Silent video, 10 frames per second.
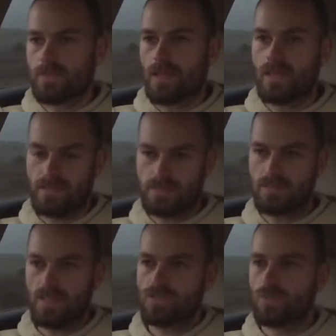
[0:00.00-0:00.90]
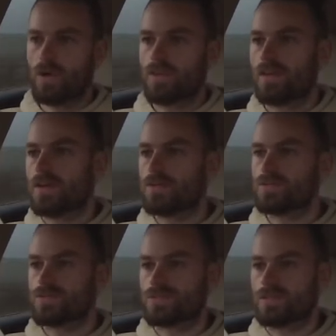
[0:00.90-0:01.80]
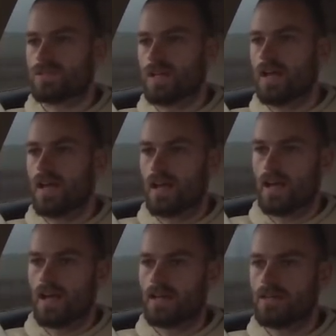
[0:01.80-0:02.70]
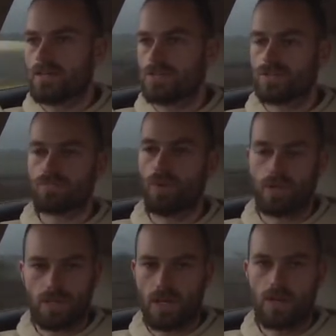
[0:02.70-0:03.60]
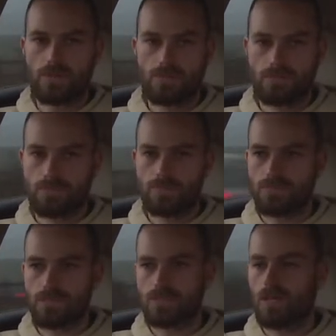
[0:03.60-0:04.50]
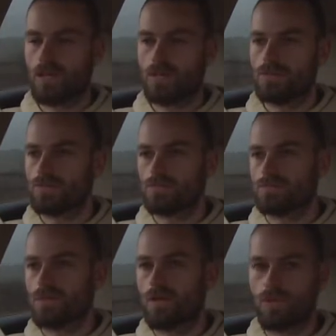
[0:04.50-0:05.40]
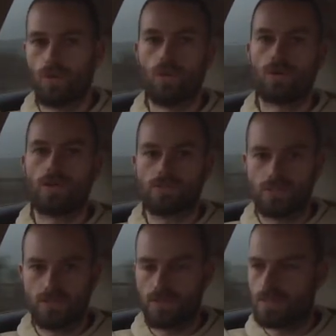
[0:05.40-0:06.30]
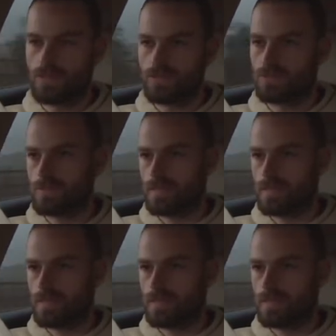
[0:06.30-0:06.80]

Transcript: It's one of those, you just point and go. There's no thought goes into it at all.